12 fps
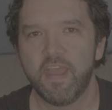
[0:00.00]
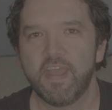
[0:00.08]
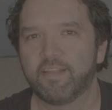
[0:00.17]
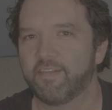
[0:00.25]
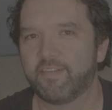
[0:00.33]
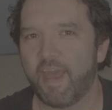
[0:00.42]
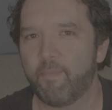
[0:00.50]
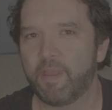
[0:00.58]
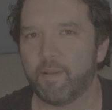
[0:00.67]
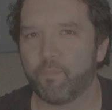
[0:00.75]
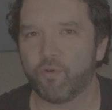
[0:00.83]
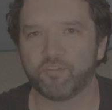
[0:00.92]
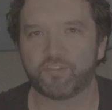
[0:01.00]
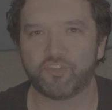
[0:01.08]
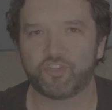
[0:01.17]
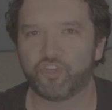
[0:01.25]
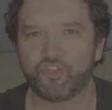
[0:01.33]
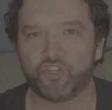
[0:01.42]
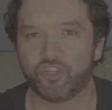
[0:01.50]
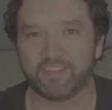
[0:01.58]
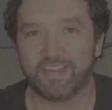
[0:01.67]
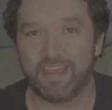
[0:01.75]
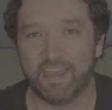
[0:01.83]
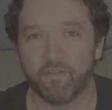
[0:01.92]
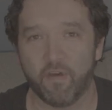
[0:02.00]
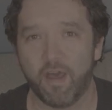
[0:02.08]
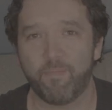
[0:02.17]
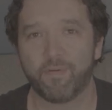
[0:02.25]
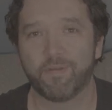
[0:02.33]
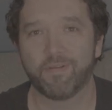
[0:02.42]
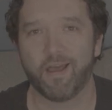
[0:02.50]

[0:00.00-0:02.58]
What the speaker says: Does that mean a person should just give up?